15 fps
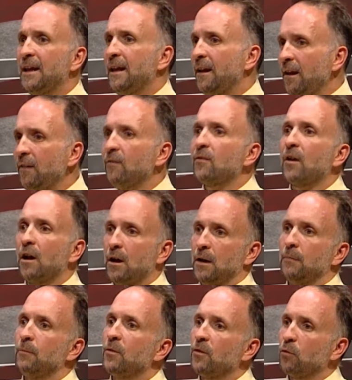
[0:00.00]
It is
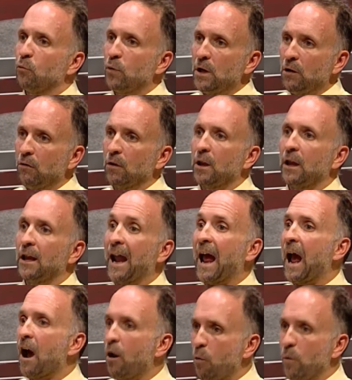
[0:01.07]
time to relook at
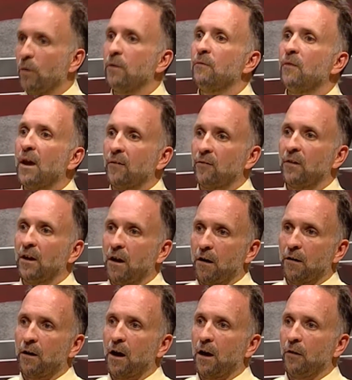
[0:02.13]
how we're investing
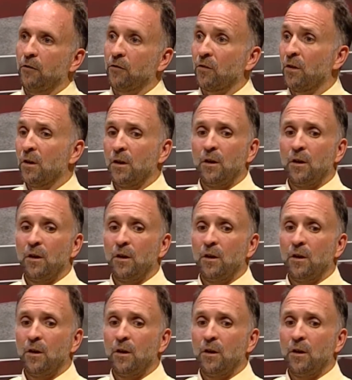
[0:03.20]
our dollars